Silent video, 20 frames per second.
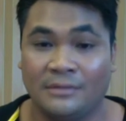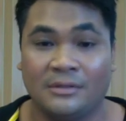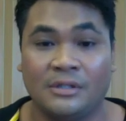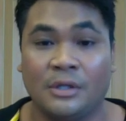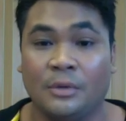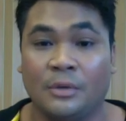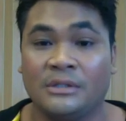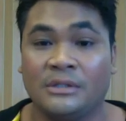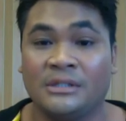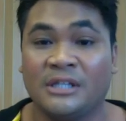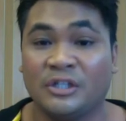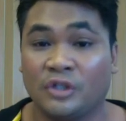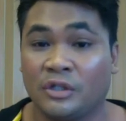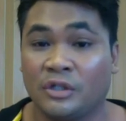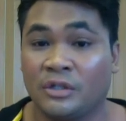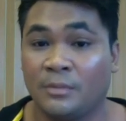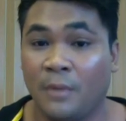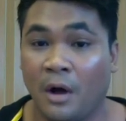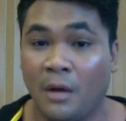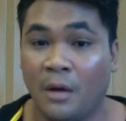So such a
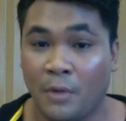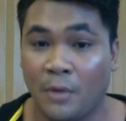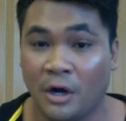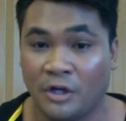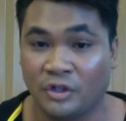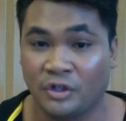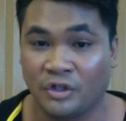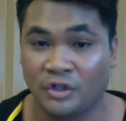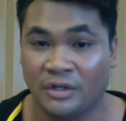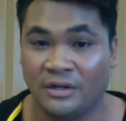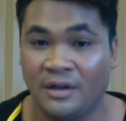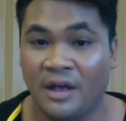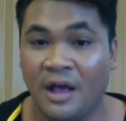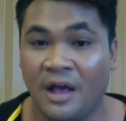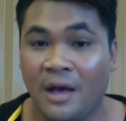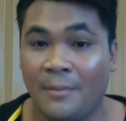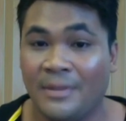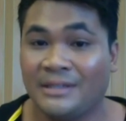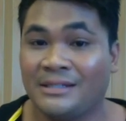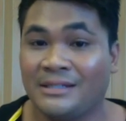small margin.
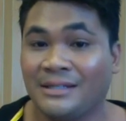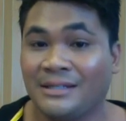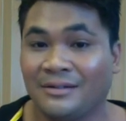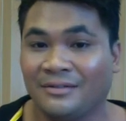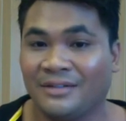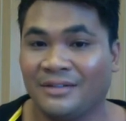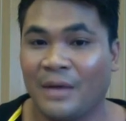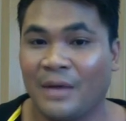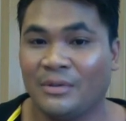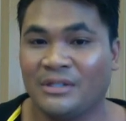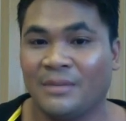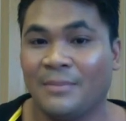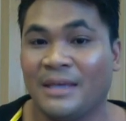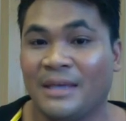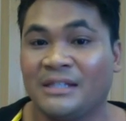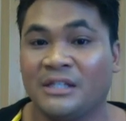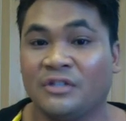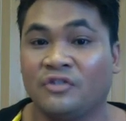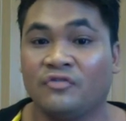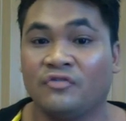But still, that was a
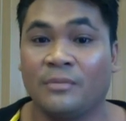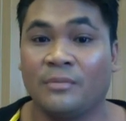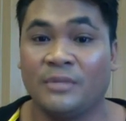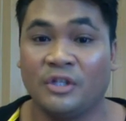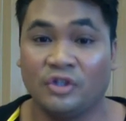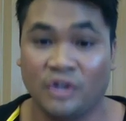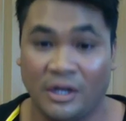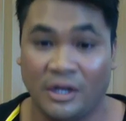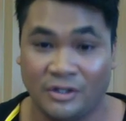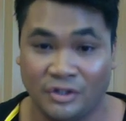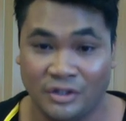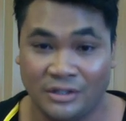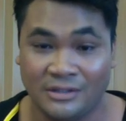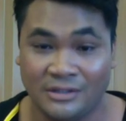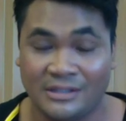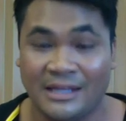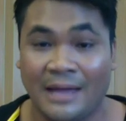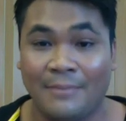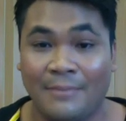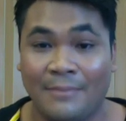message from the
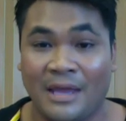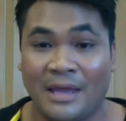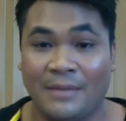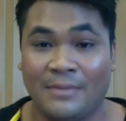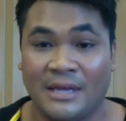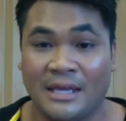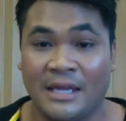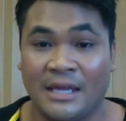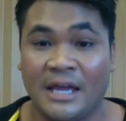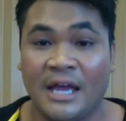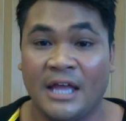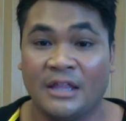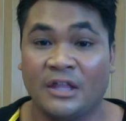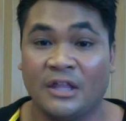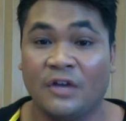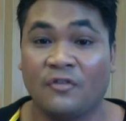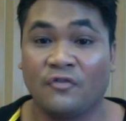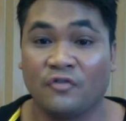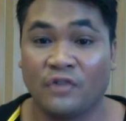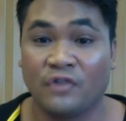judges that maybe
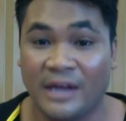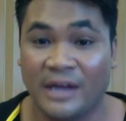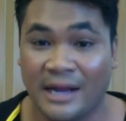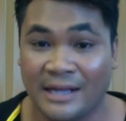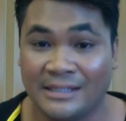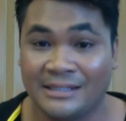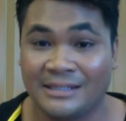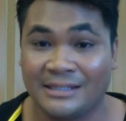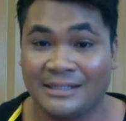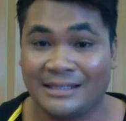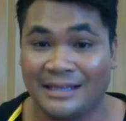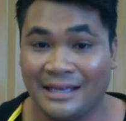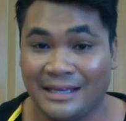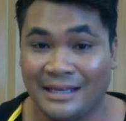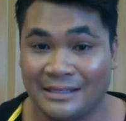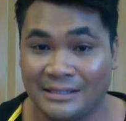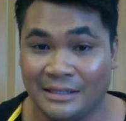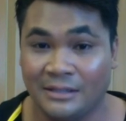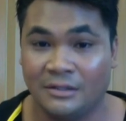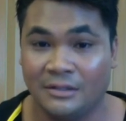their free dance
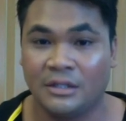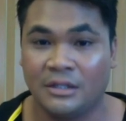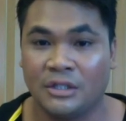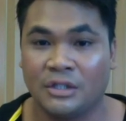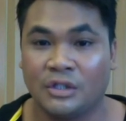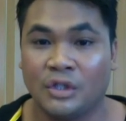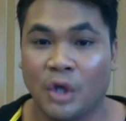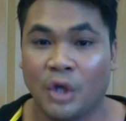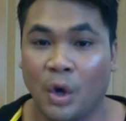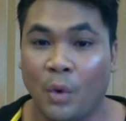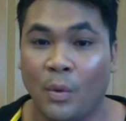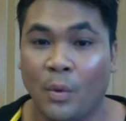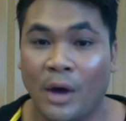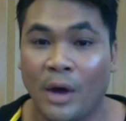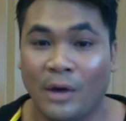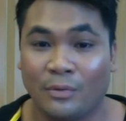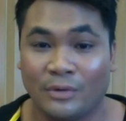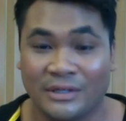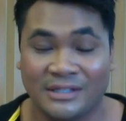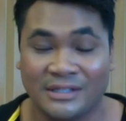isn't so
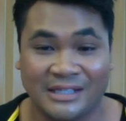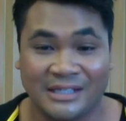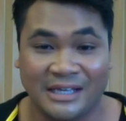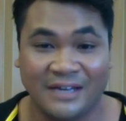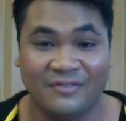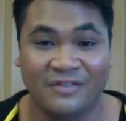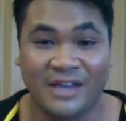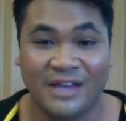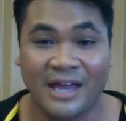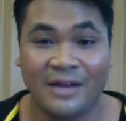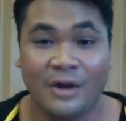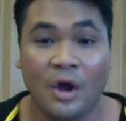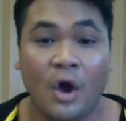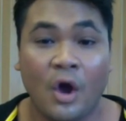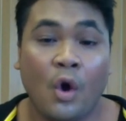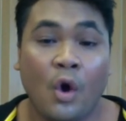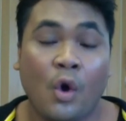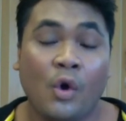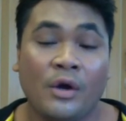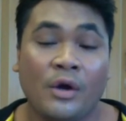well received yet,
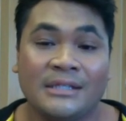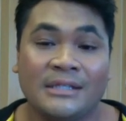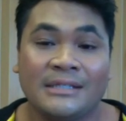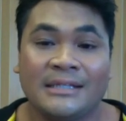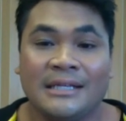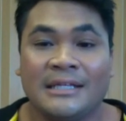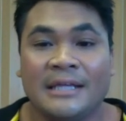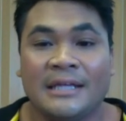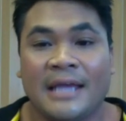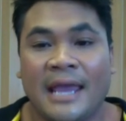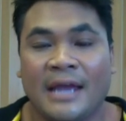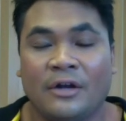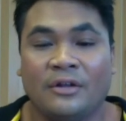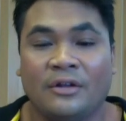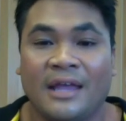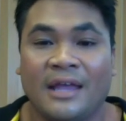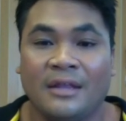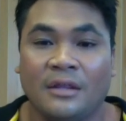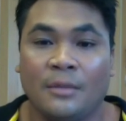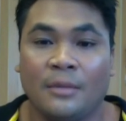or it's an indicator
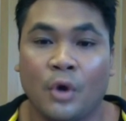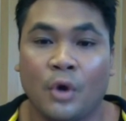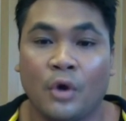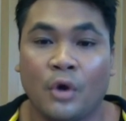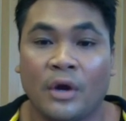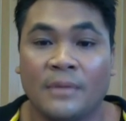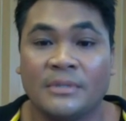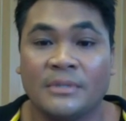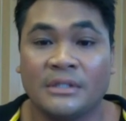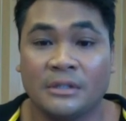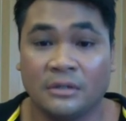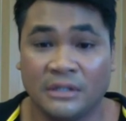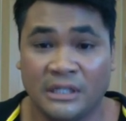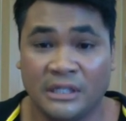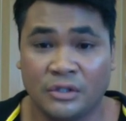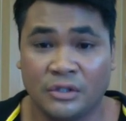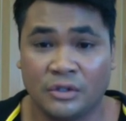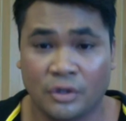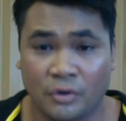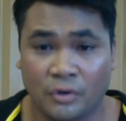that the program still
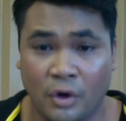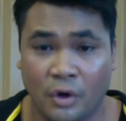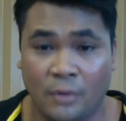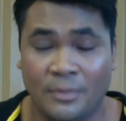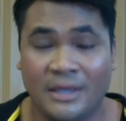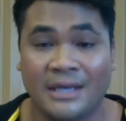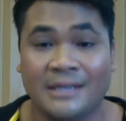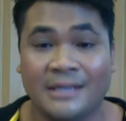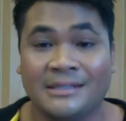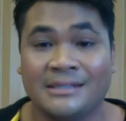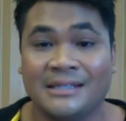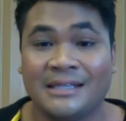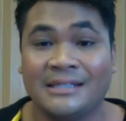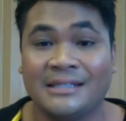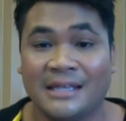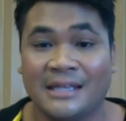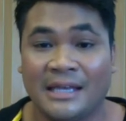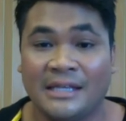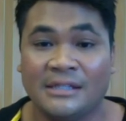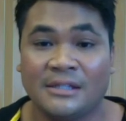needs to grow, because this
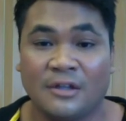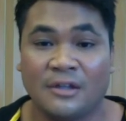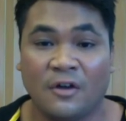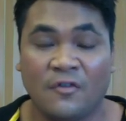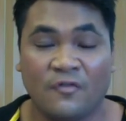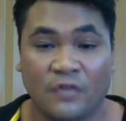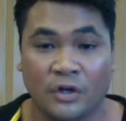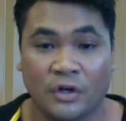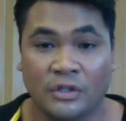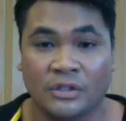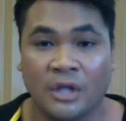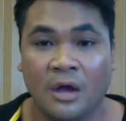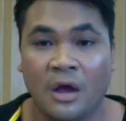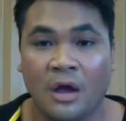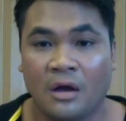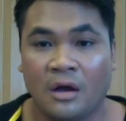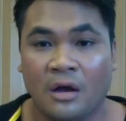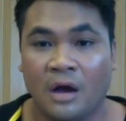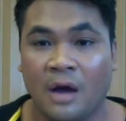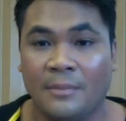is their first
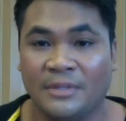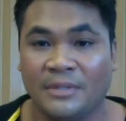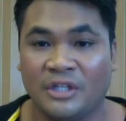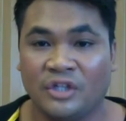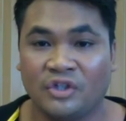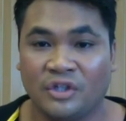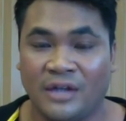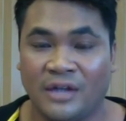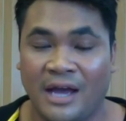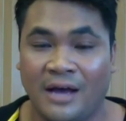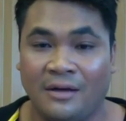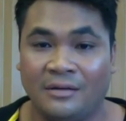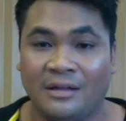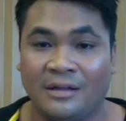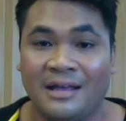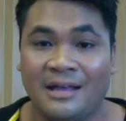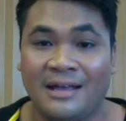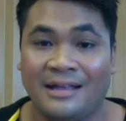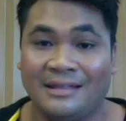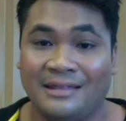competition out
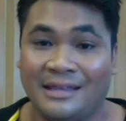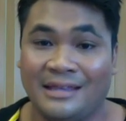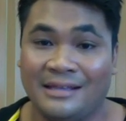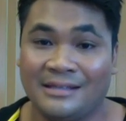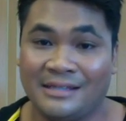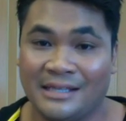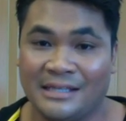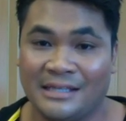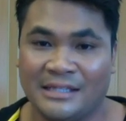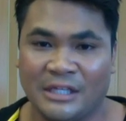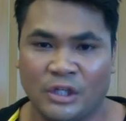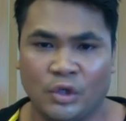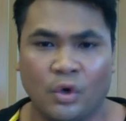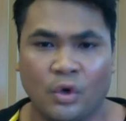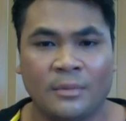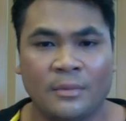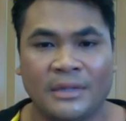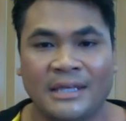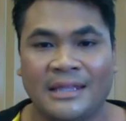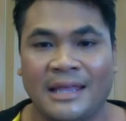this season.
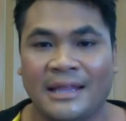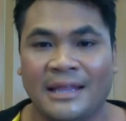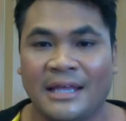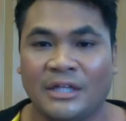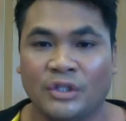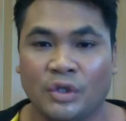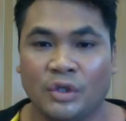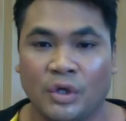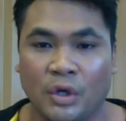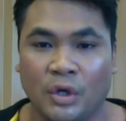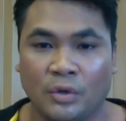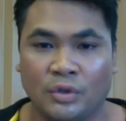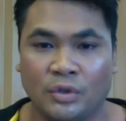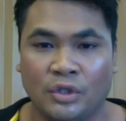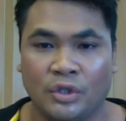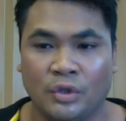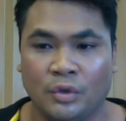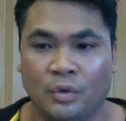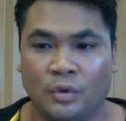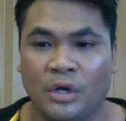Normally they like to go
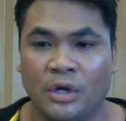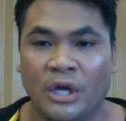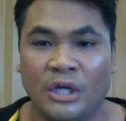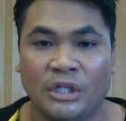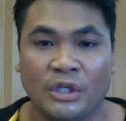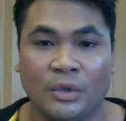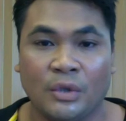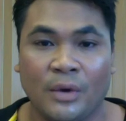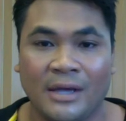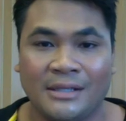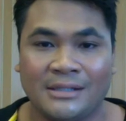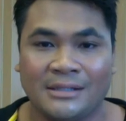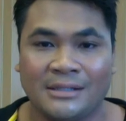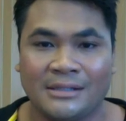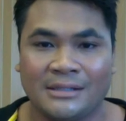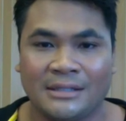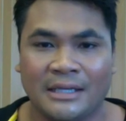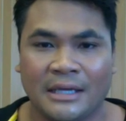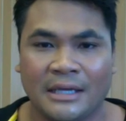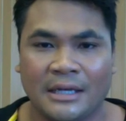to
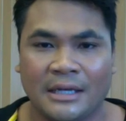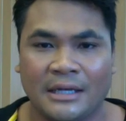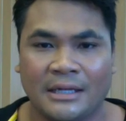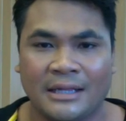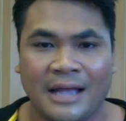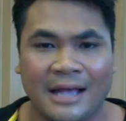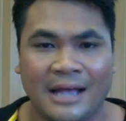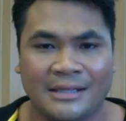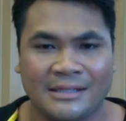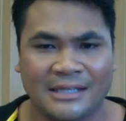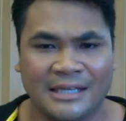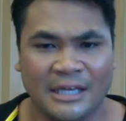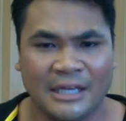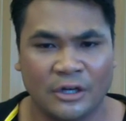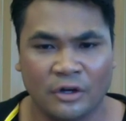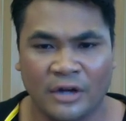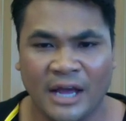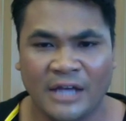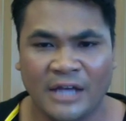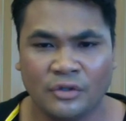US Classic
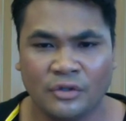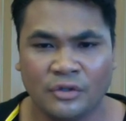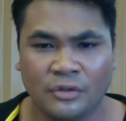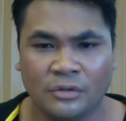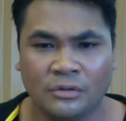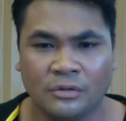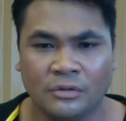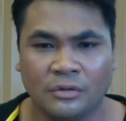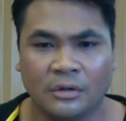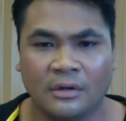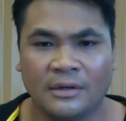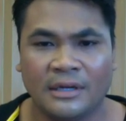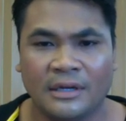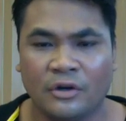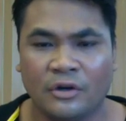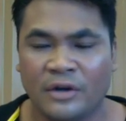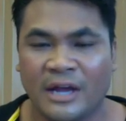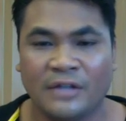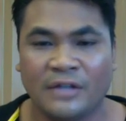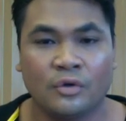International or
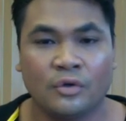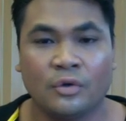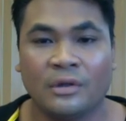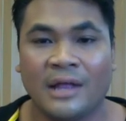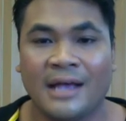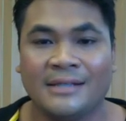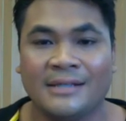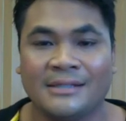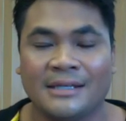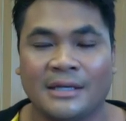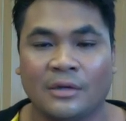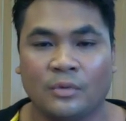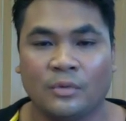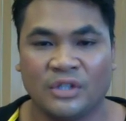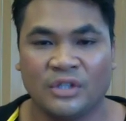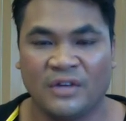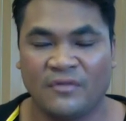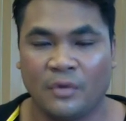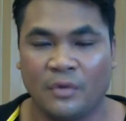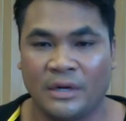International Classic,
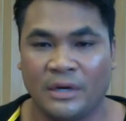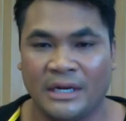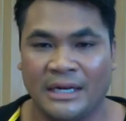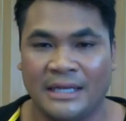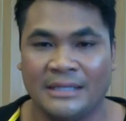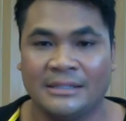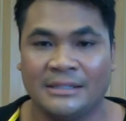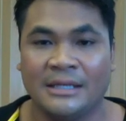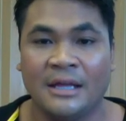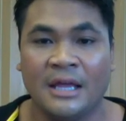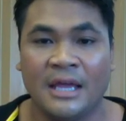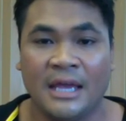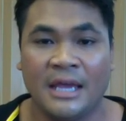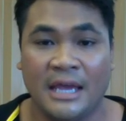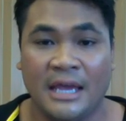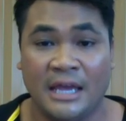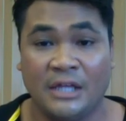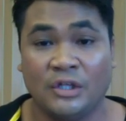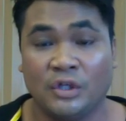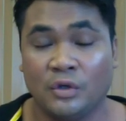whichever one it is,
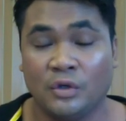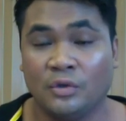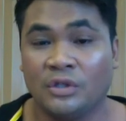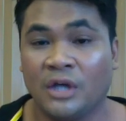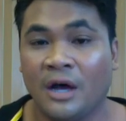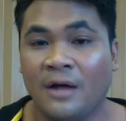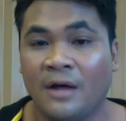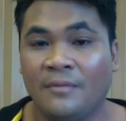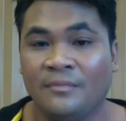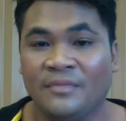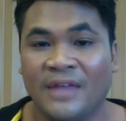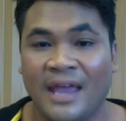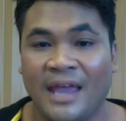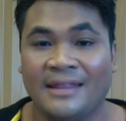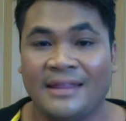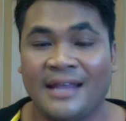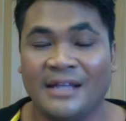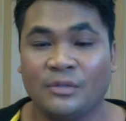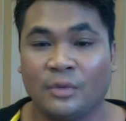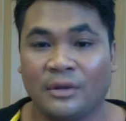in Utah, and
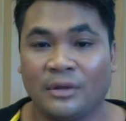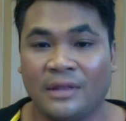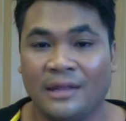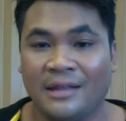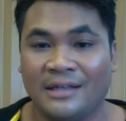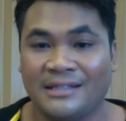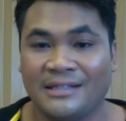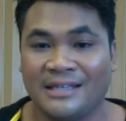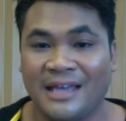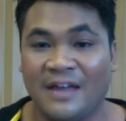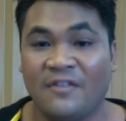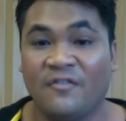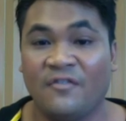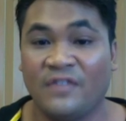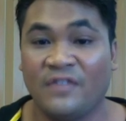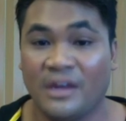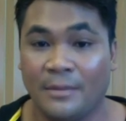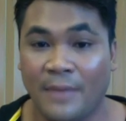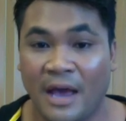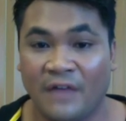that's where they like to get
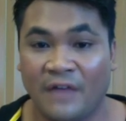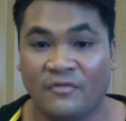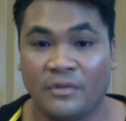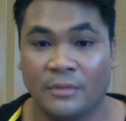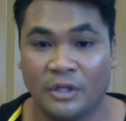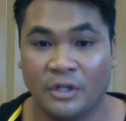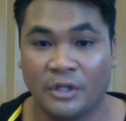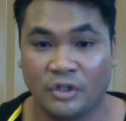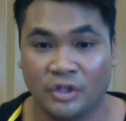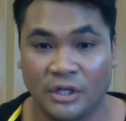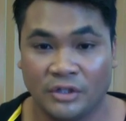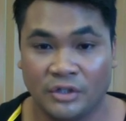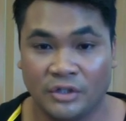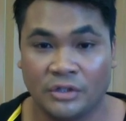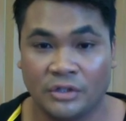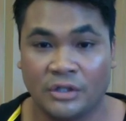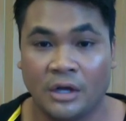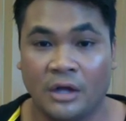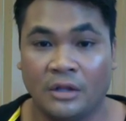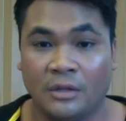feedback from the
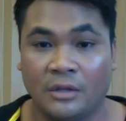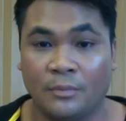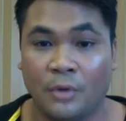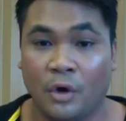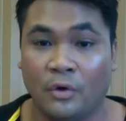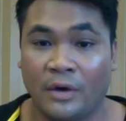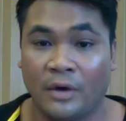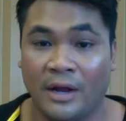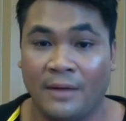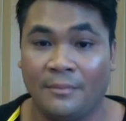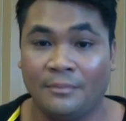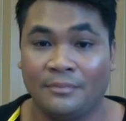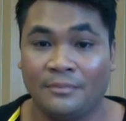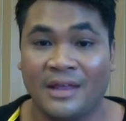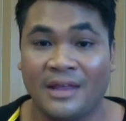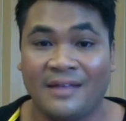judges on the program.